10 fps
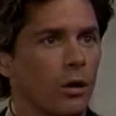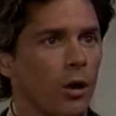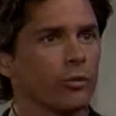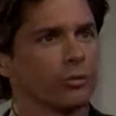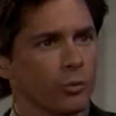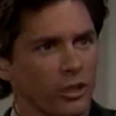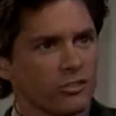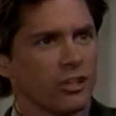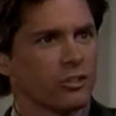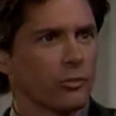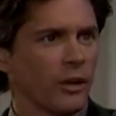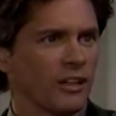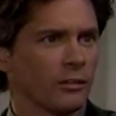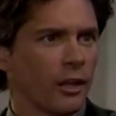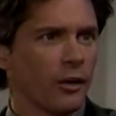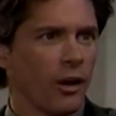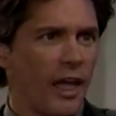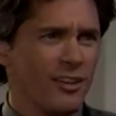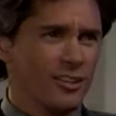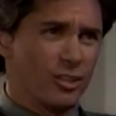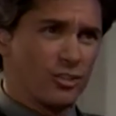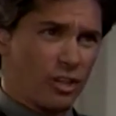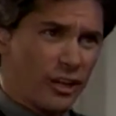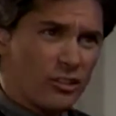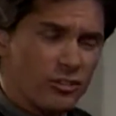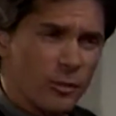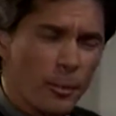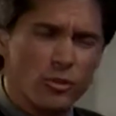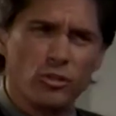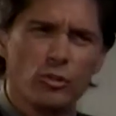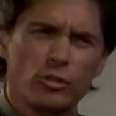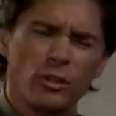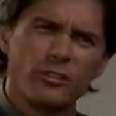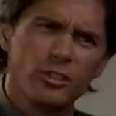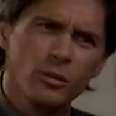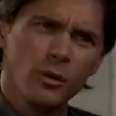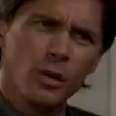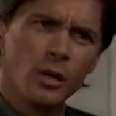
Oh, Sorrell sends a threatening letter, and Sonny's the person you turn to?